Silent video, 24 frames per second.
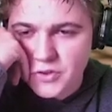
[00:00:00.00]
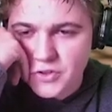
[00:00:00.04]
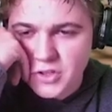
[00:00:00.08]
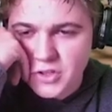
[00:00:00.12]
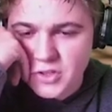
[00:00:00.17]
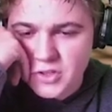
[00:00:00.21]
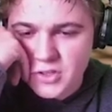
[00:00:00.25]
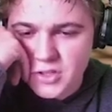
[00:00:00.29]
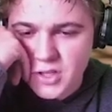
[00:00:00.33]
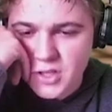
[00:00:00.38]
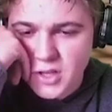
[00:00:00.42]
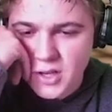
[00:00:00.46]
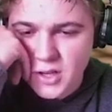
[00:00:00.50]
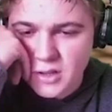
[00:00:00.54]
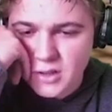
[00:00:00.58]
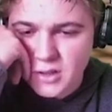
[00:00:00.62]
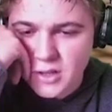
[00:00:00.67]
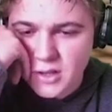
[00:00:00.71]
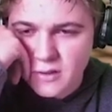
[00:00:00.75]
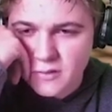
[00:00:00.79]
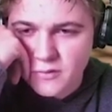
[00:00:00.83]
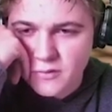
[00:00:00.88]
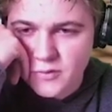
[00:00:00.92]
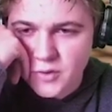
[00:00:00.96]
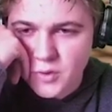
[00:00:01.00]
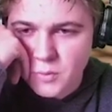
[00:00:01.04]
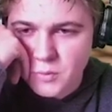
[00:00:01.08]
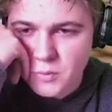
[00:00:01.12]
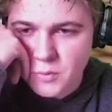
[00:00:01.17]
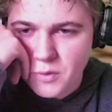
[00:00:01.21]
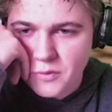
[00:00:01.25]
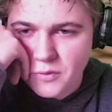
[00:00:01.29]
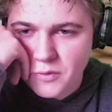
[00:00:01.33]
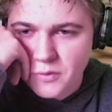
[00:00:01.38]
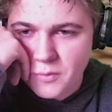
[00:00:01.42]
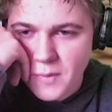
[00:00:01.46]
Ginseng like a few
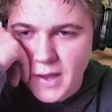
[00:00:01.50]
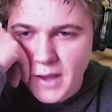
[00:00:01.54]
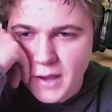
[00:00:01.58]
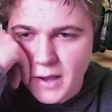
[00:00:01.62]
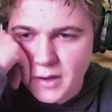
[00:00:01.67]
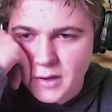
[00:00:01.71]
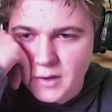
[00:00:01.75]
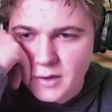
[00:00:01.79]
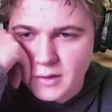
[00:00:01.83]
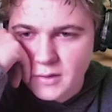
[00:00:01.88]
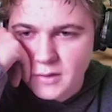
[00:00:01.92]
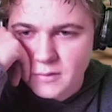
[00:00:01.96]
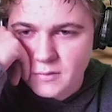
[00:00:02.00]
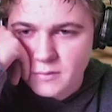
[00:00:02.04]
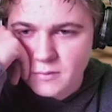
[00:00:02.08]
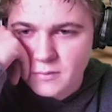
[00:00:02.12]
moves back.